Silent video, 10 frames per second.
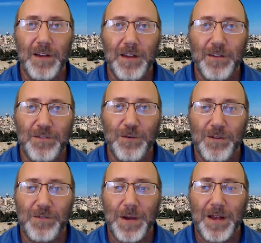as soon
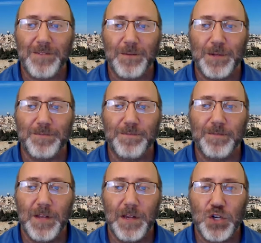as possible.
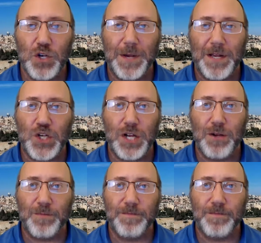Shabbat Shalom.